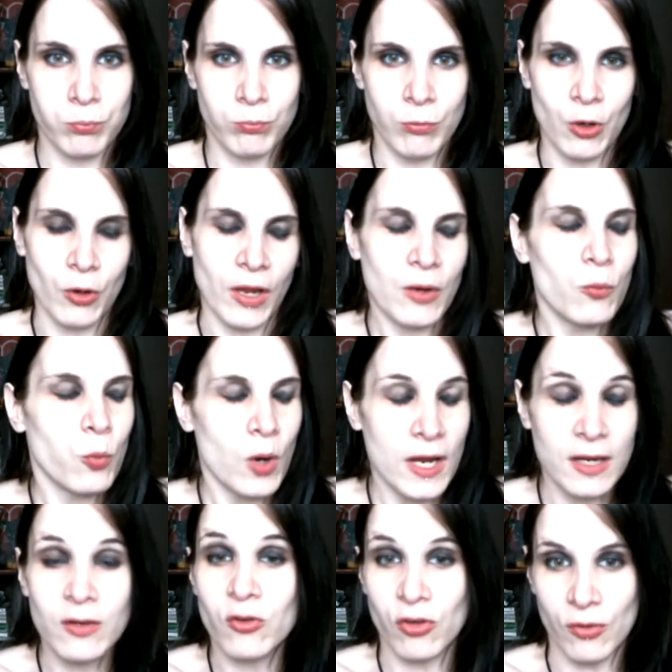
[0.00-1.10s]
okay, way
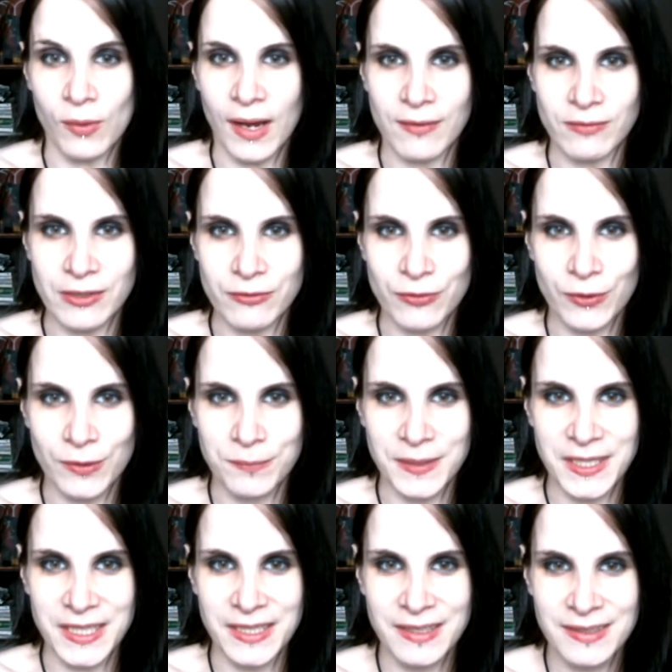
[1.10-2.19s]
too heavy for
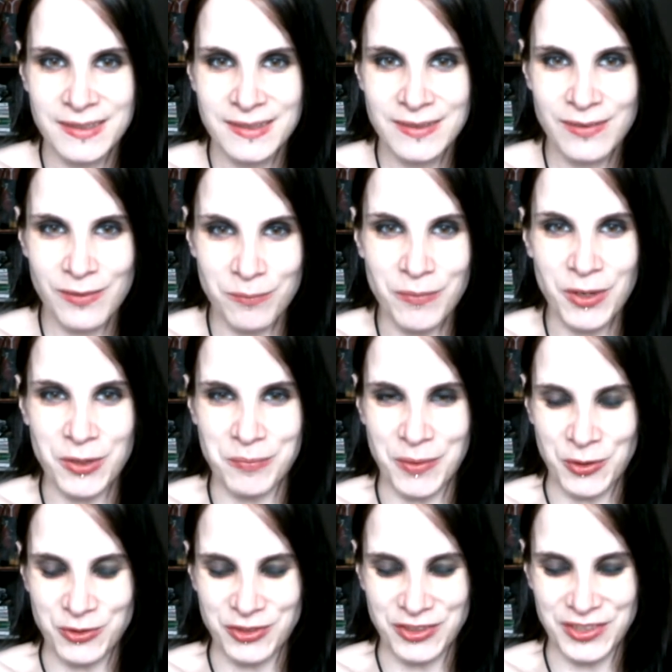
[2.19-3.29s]
me
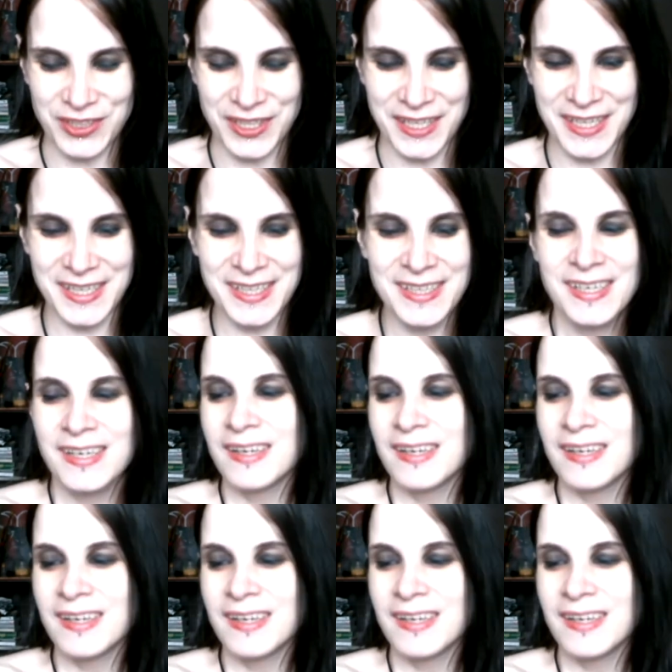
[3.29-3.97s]
emotionally.